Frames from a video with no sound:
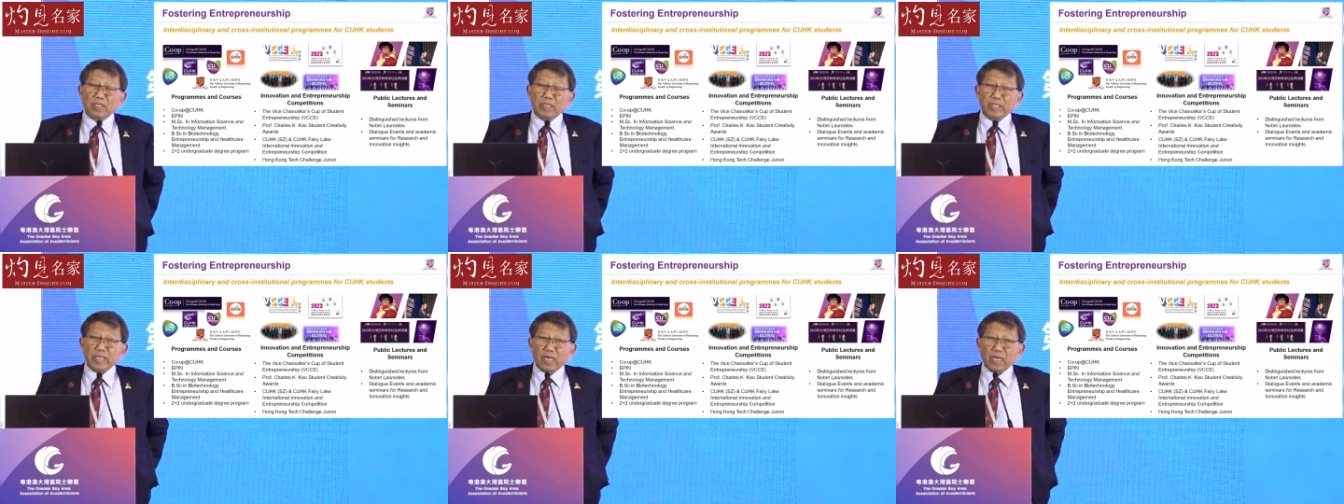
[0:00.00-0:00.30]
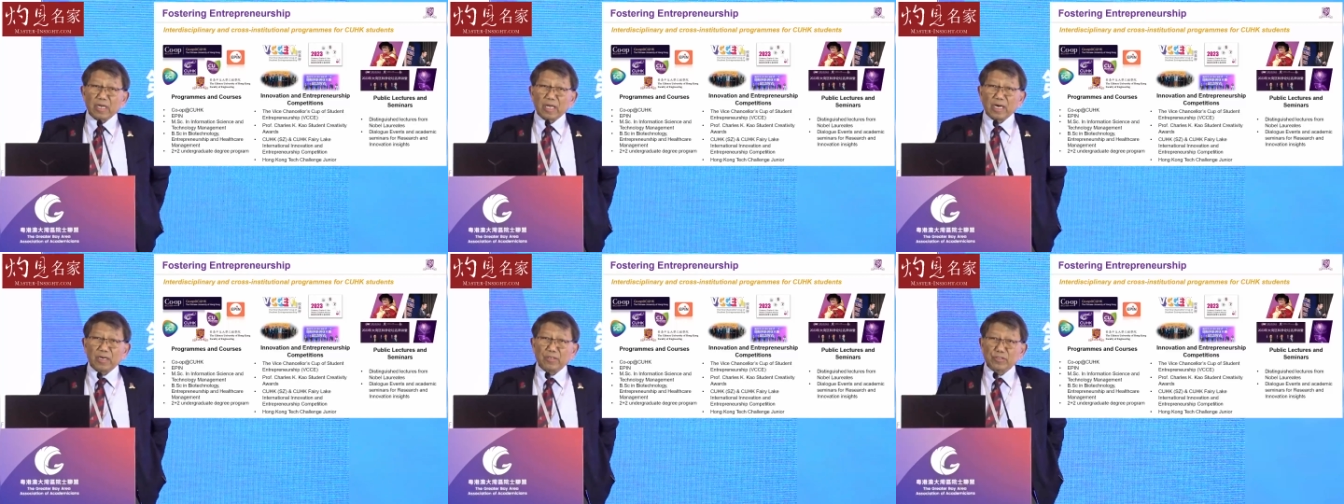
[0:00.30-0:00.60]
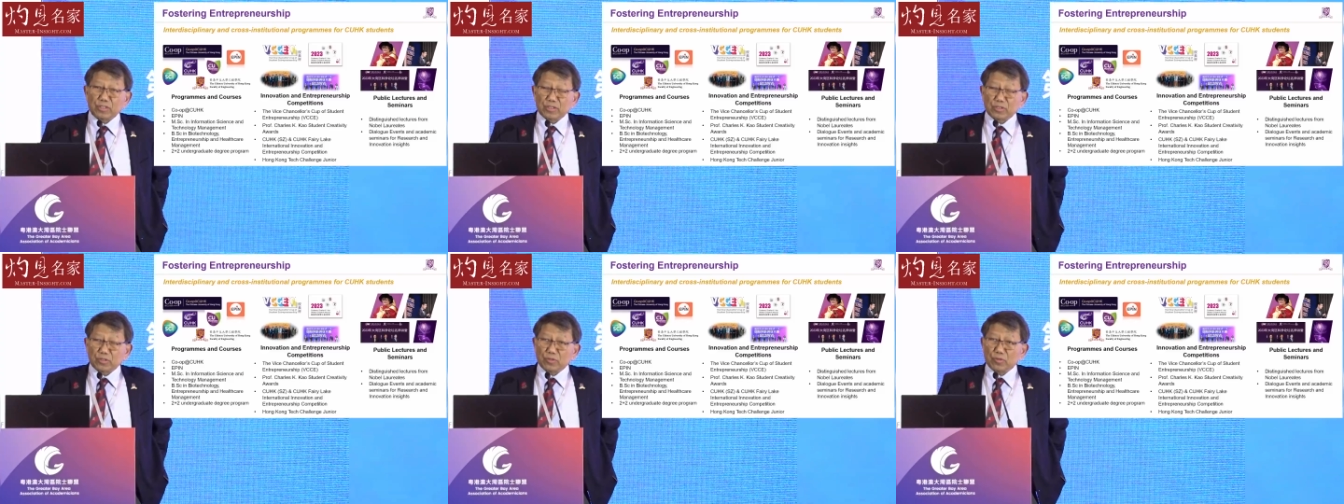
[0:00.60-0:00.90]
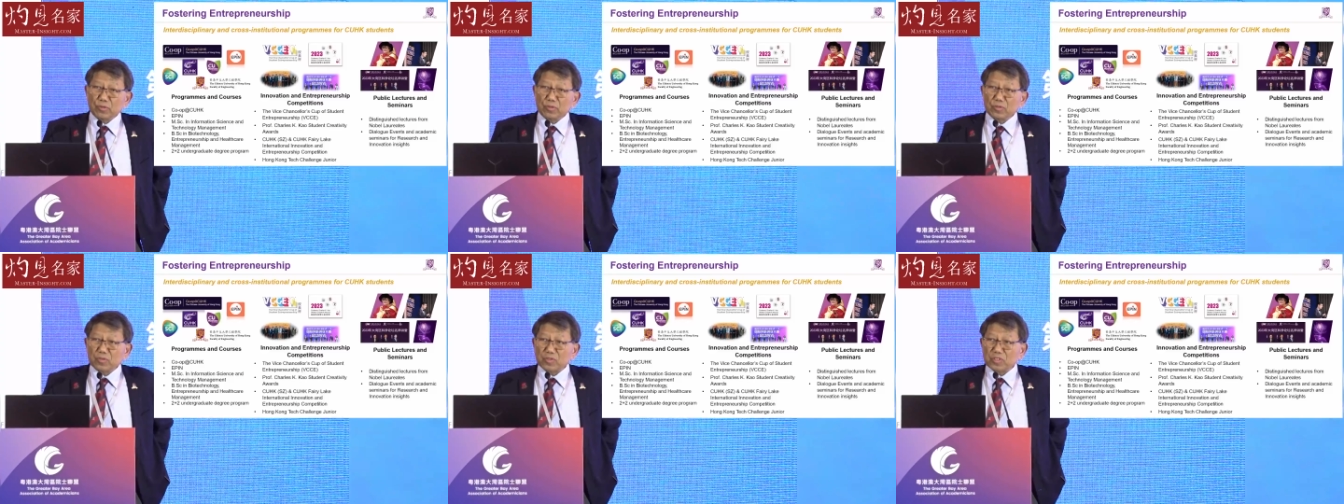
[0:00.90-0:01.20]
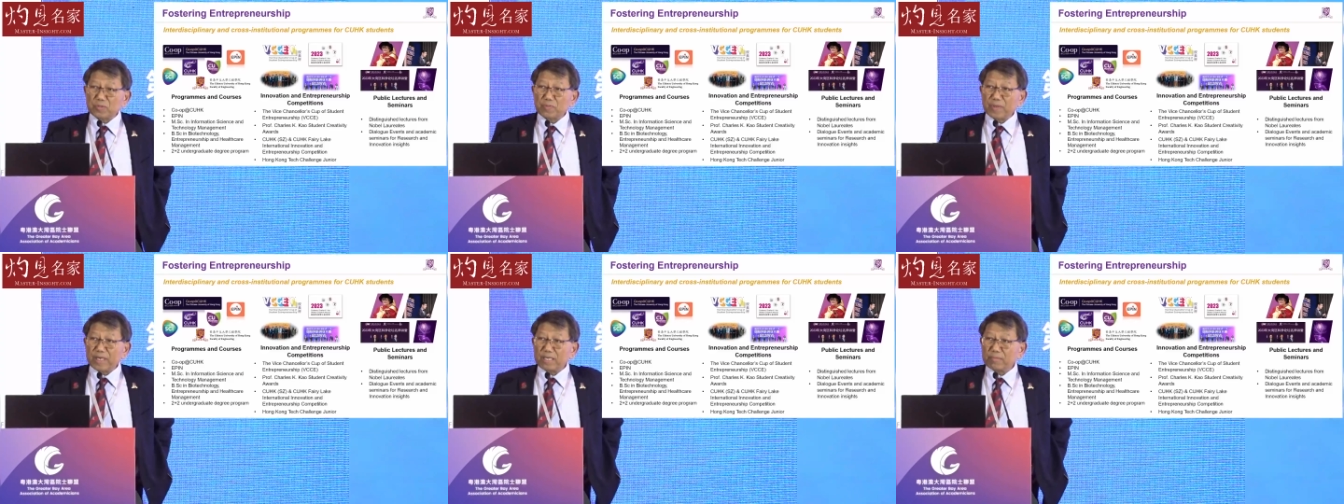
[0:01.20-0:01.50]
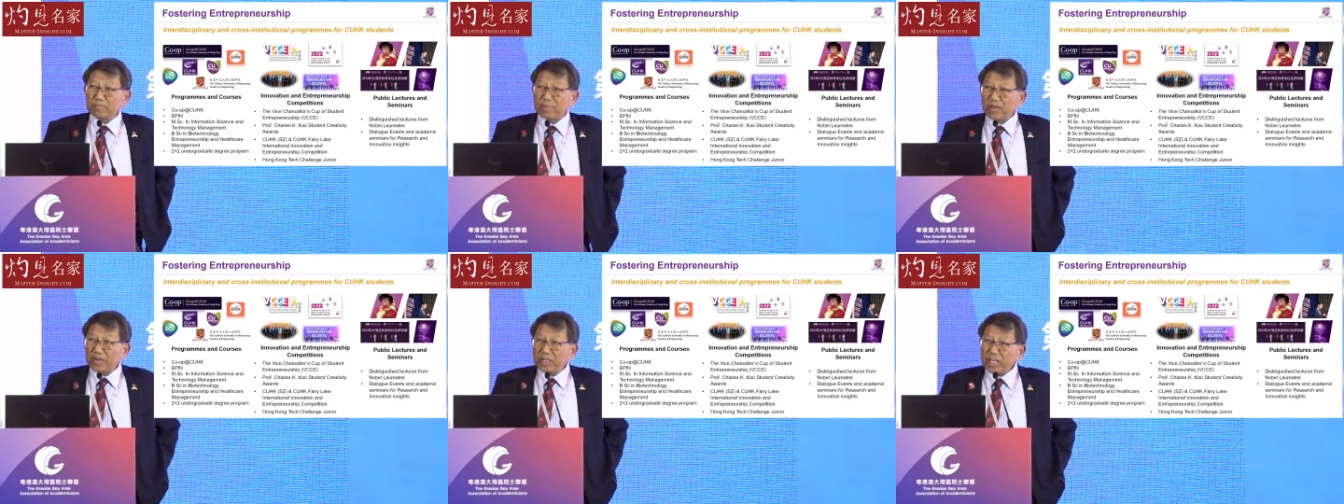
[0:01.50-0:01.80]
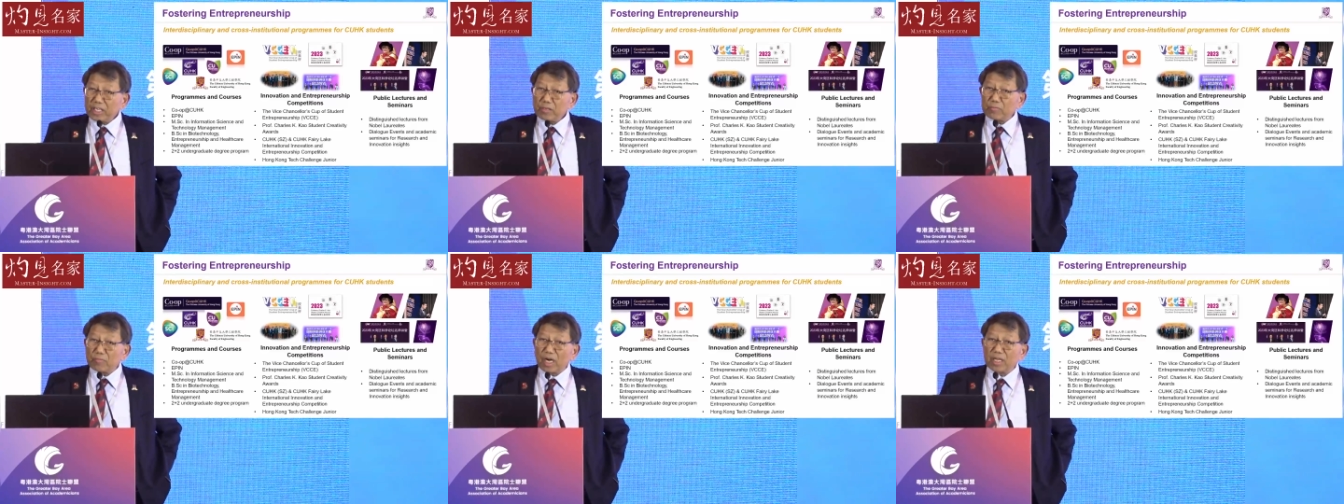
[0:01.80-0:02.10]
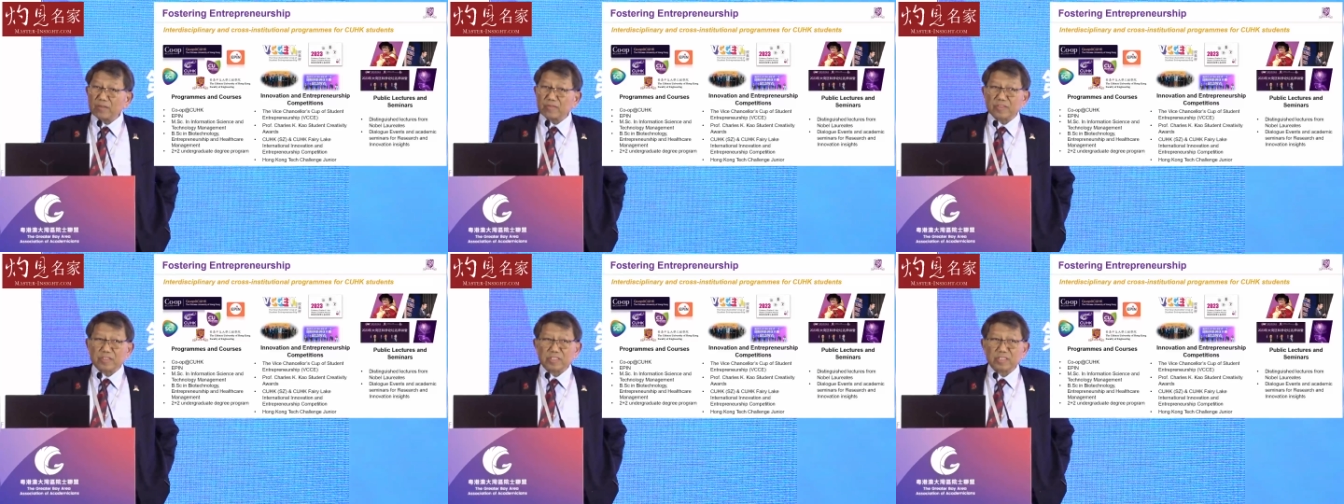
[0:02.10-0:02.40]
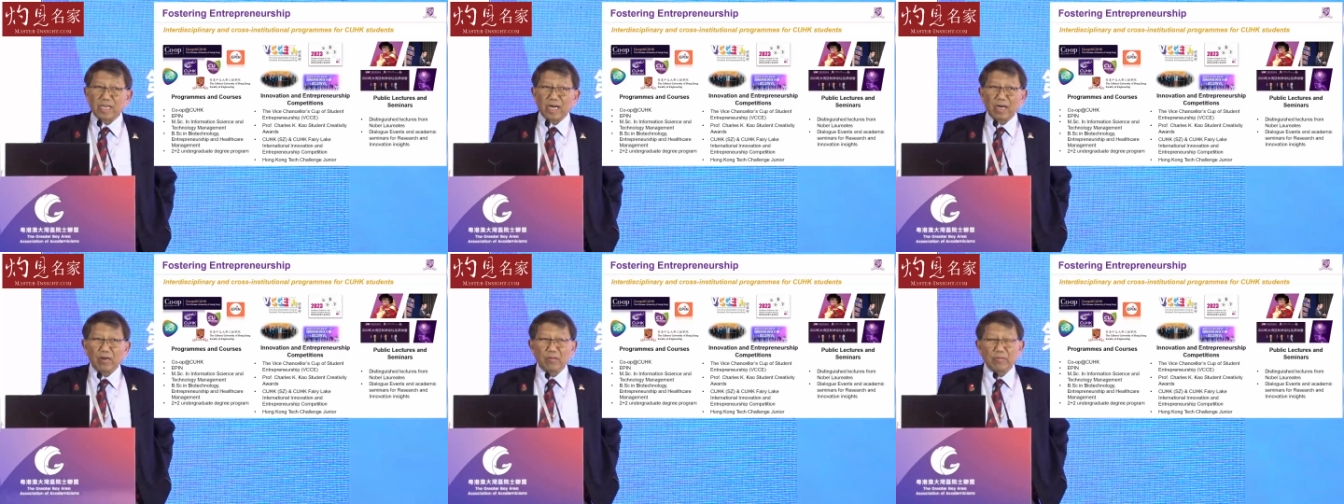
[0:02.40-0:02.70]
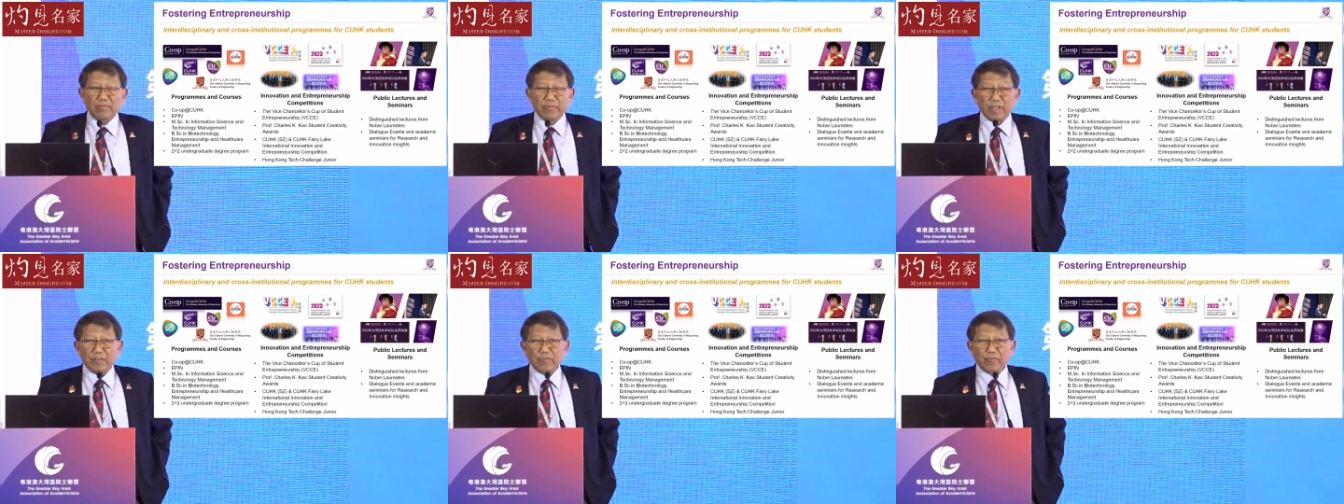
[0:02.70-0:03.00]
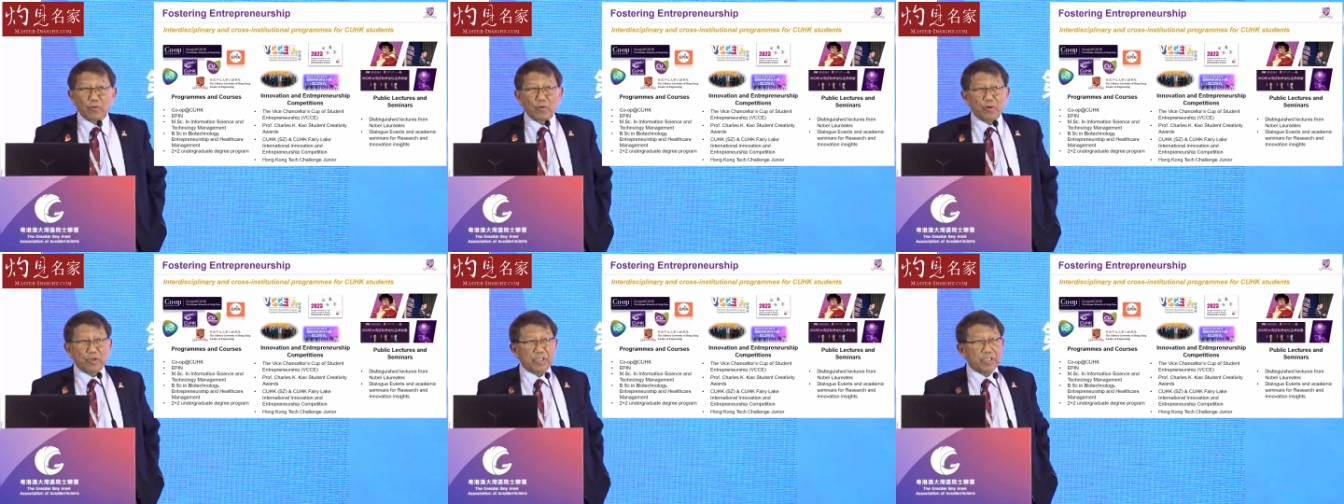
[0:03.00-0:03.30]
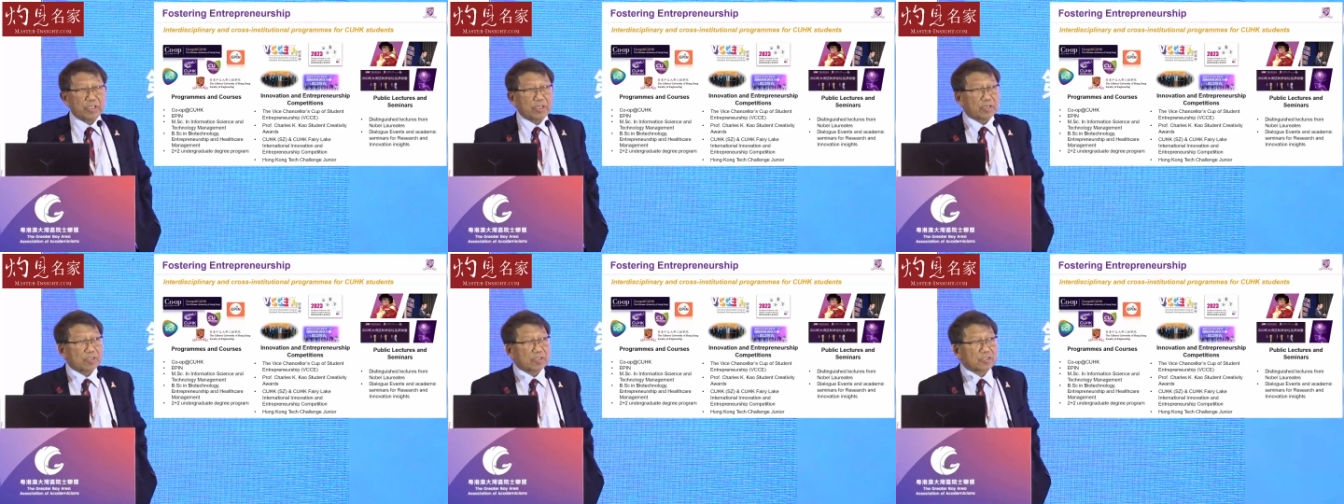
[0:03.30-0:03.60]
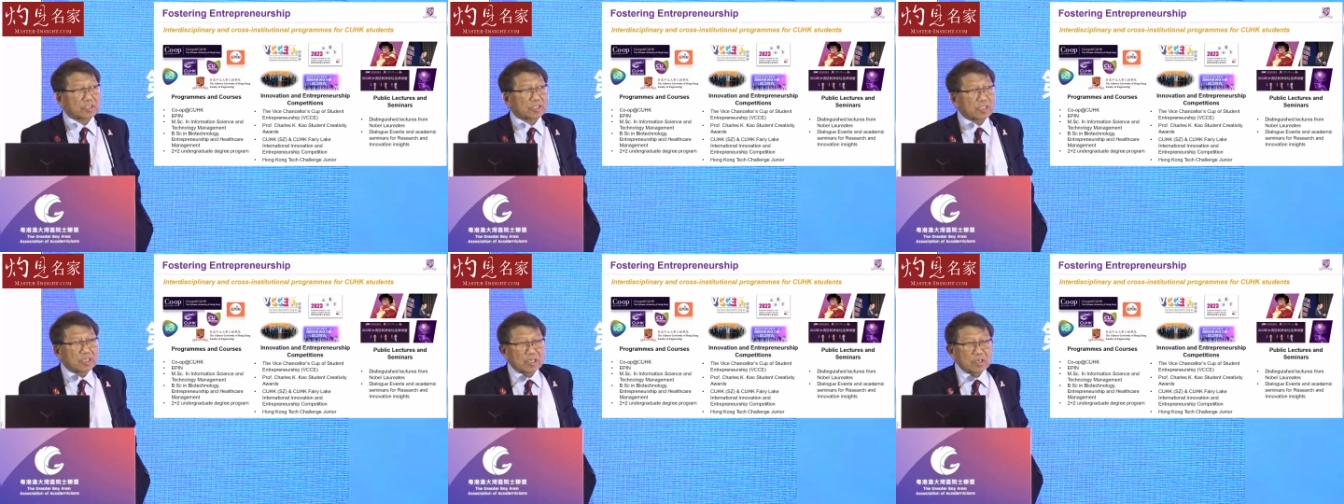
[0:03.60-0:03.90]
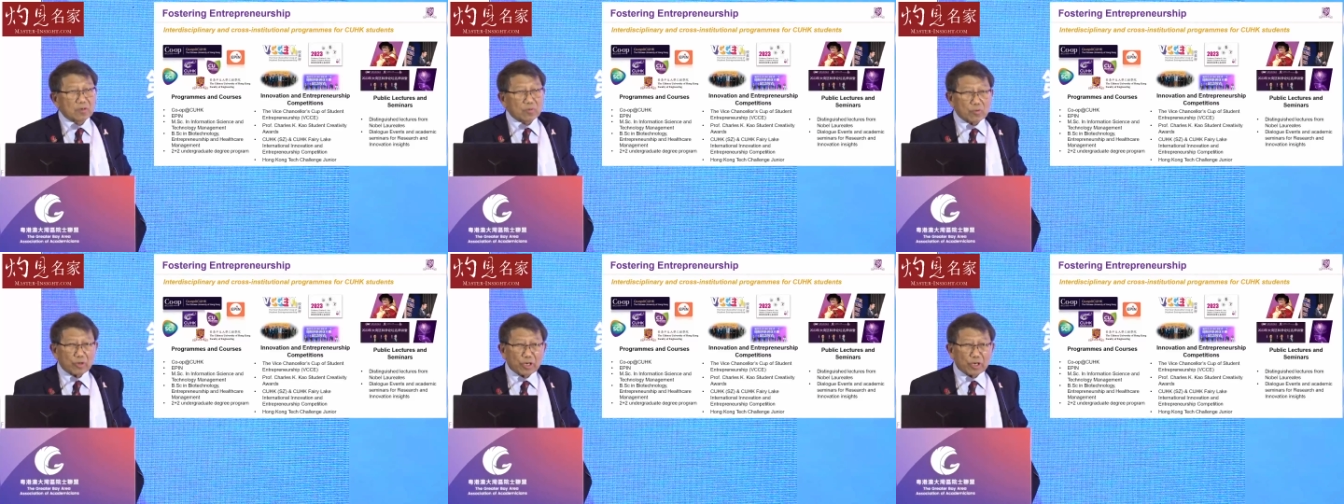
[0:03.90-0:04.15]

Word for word: that allows a student to spend about eight months out of their four years